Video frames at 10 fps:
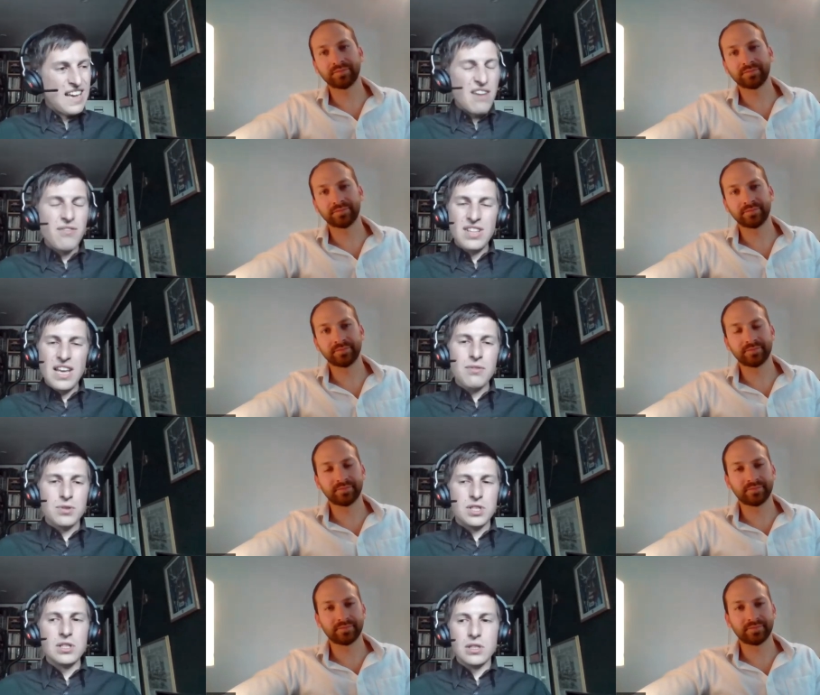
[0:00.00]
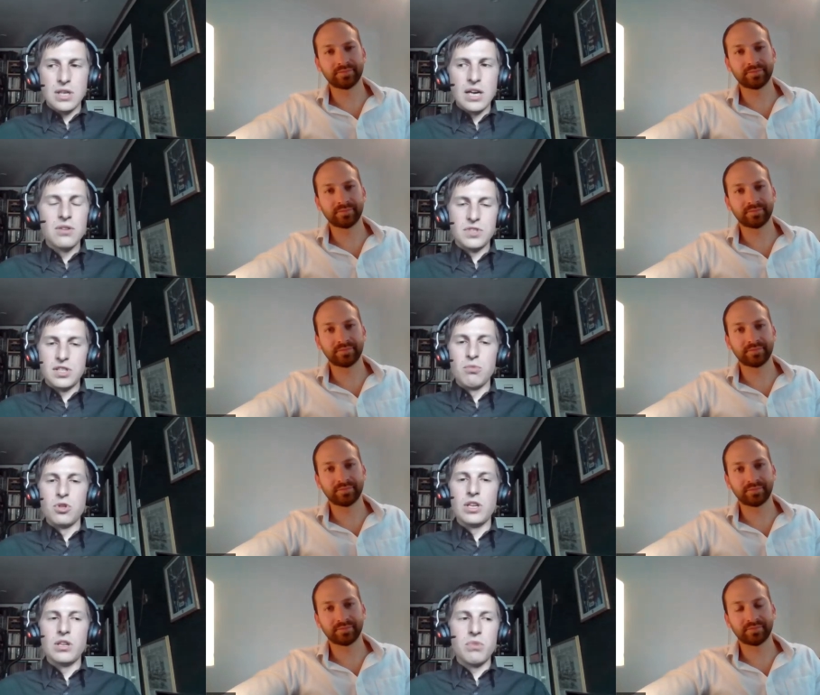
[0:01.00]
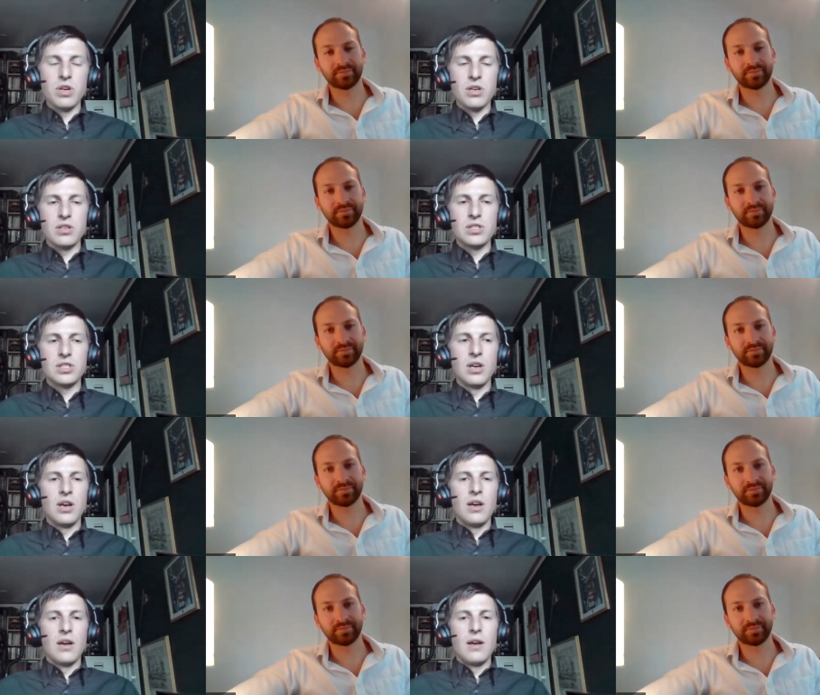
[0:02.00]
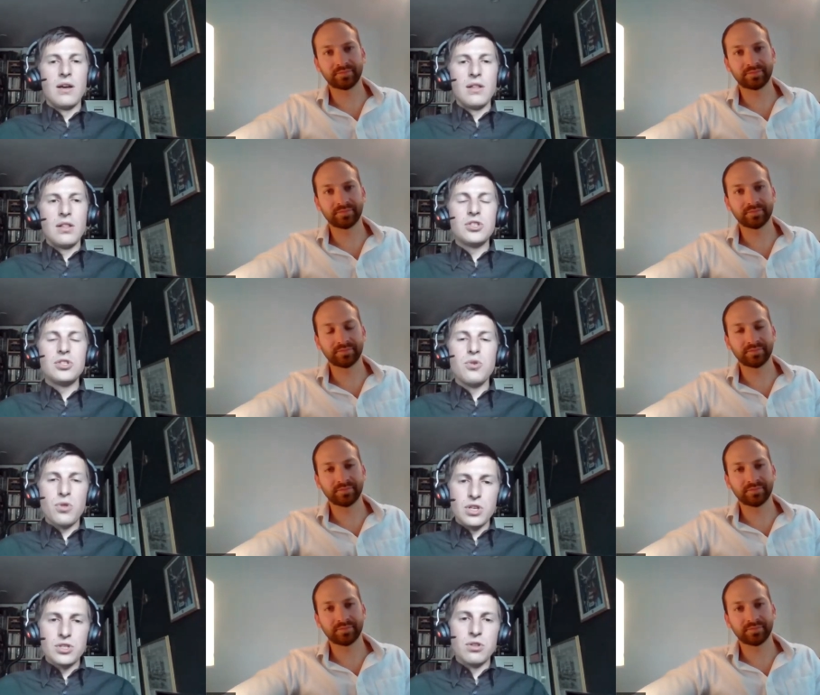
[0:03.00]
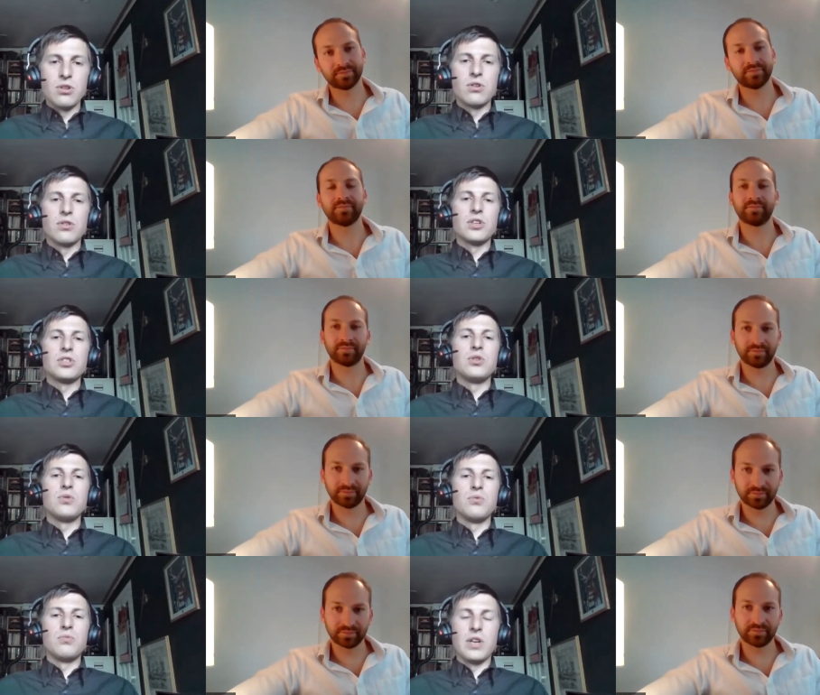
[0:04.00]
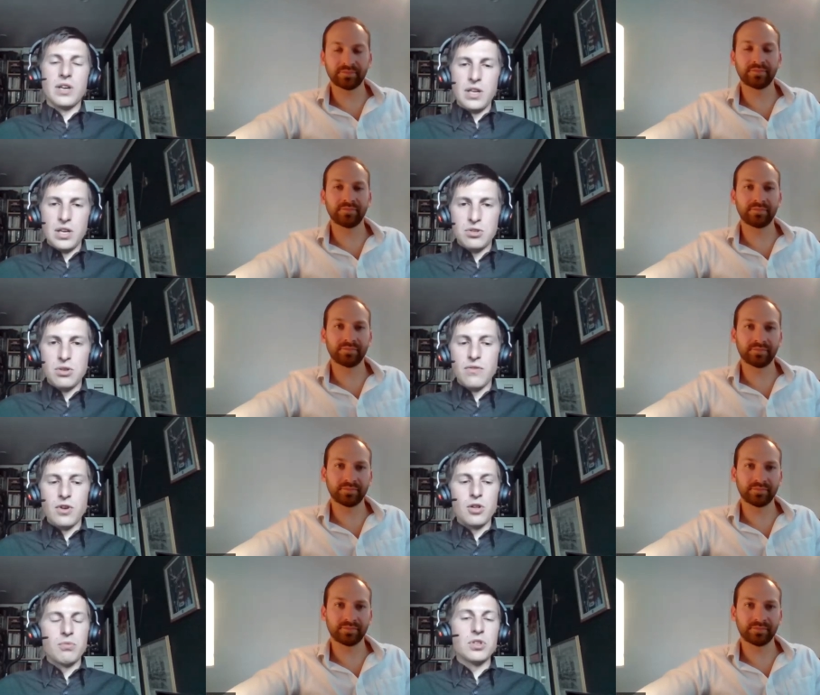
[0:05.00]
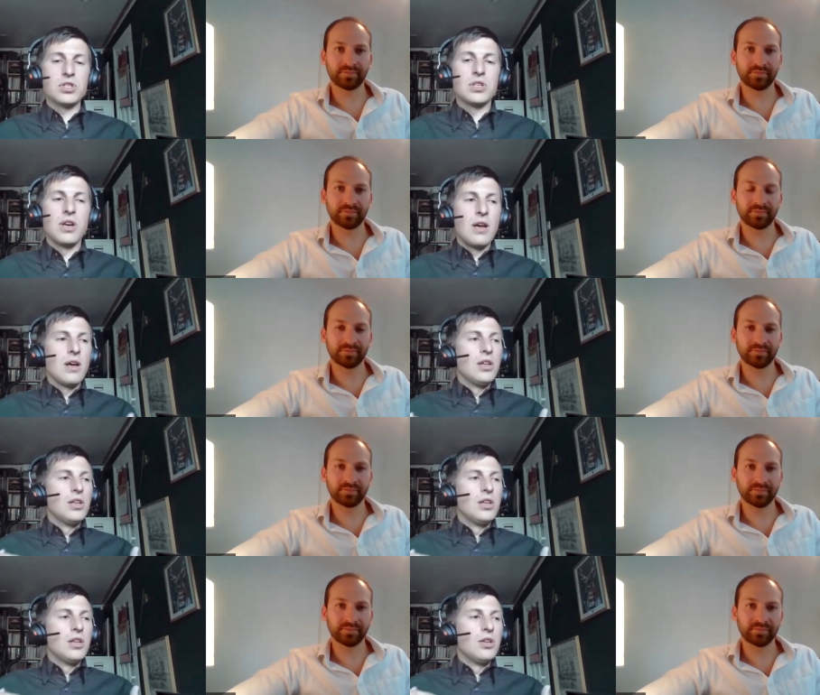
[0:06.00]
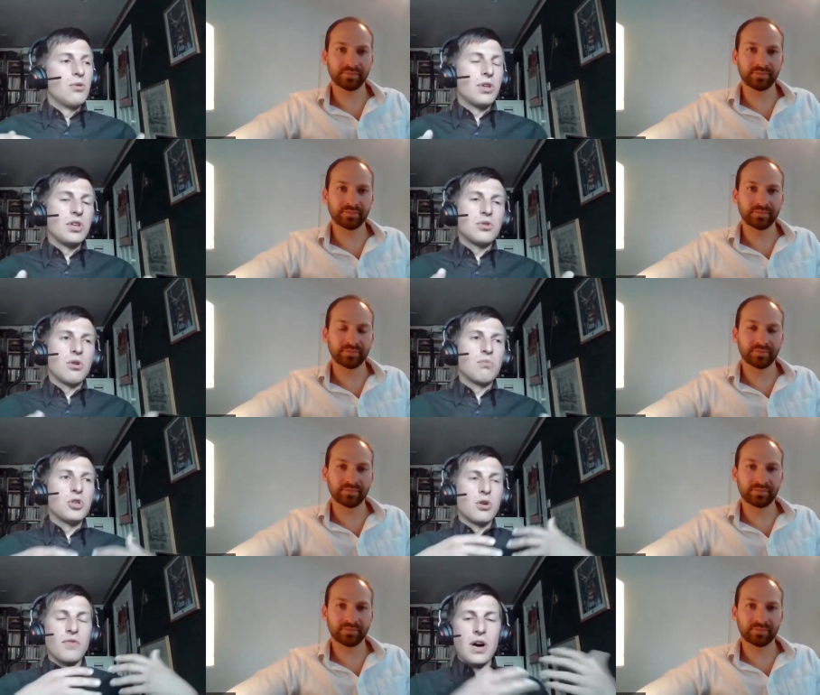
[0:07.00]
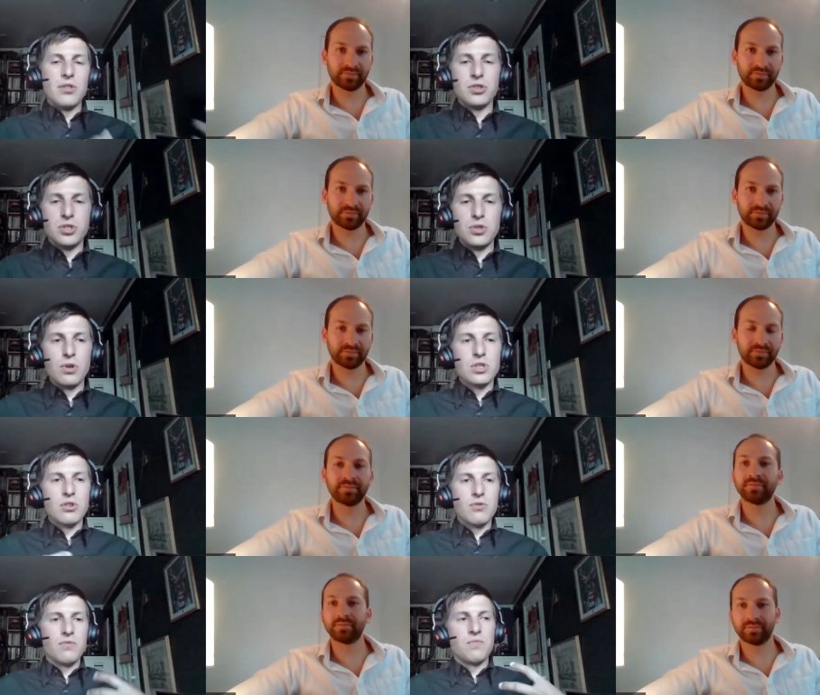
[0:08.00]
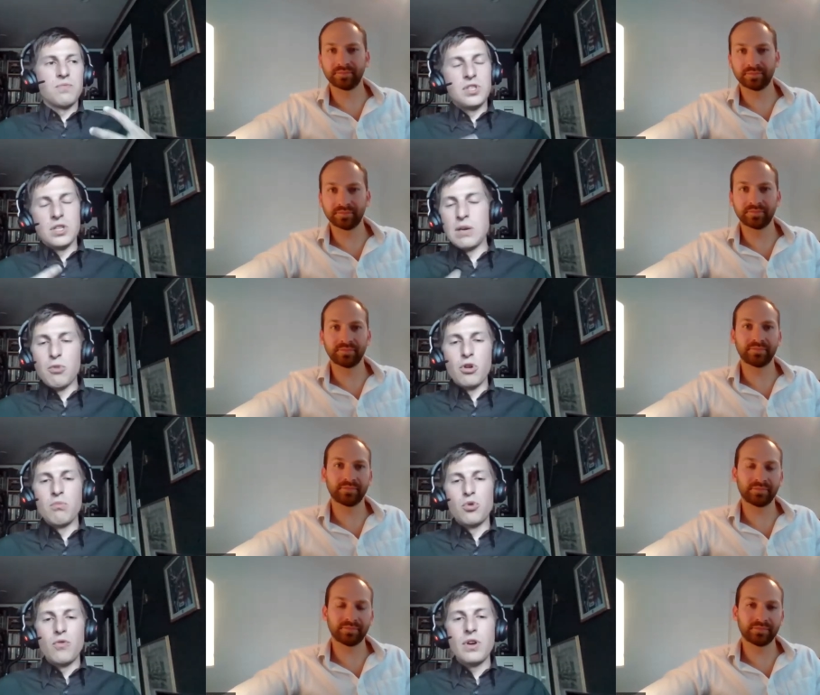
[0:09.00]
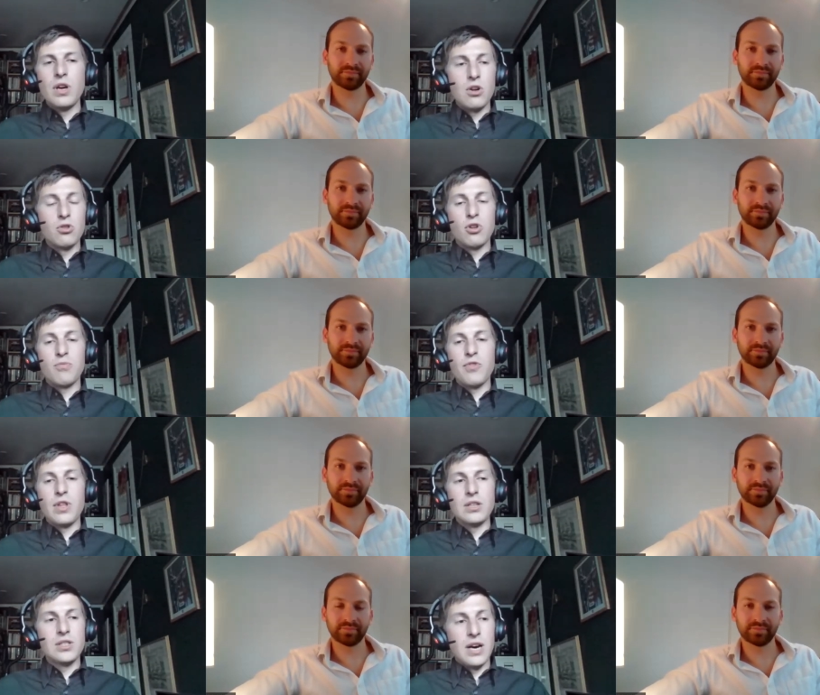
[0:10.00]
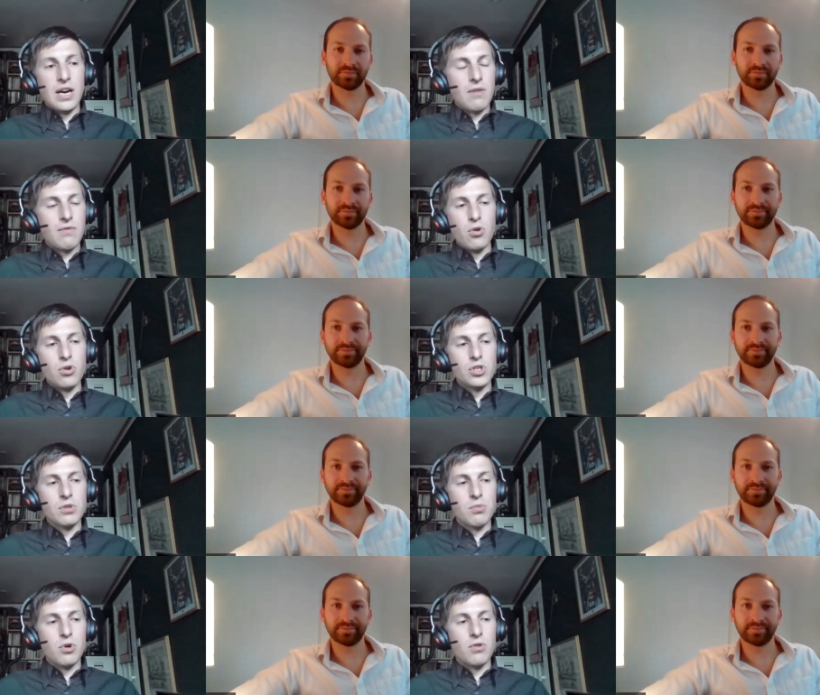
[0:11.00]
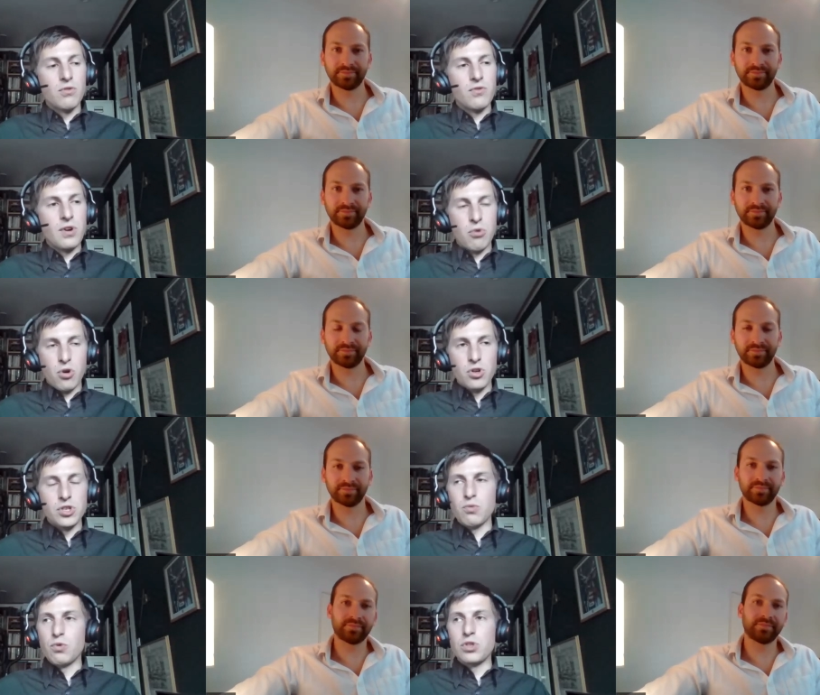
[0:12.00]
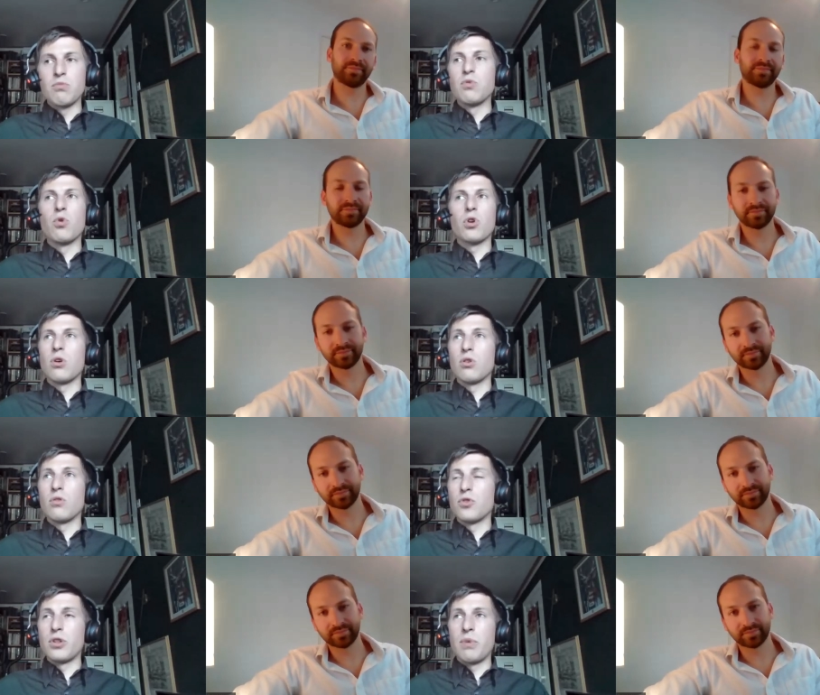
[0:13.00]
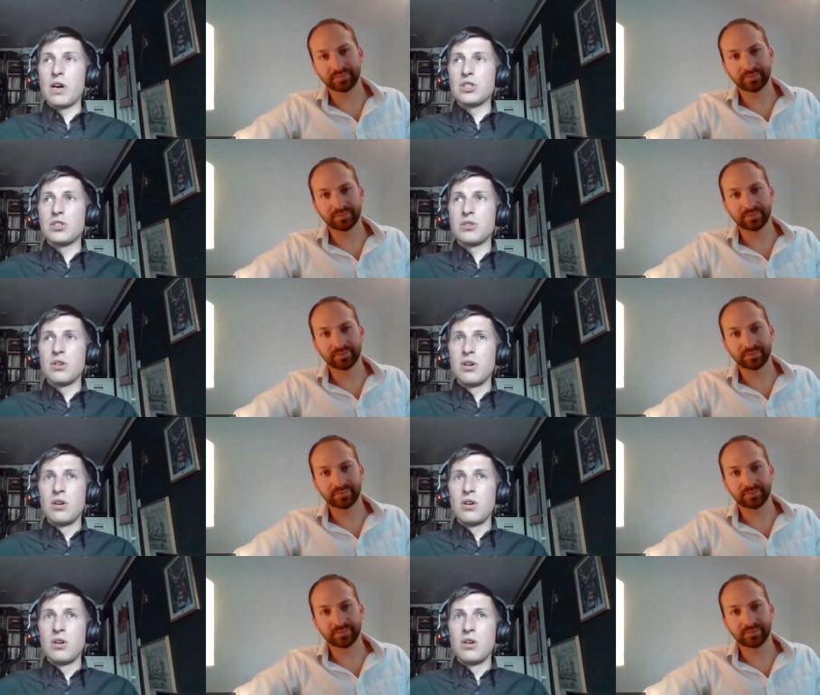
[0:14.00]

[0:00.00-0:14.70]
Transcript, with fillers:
Speaker 1: every day I was still kind of stimulated because there's new things to learn, there's new techniques to develop, there's new things to observe others do. And so I still keep on improving. And on top of that, I have ownership of a project which I've been working on for the past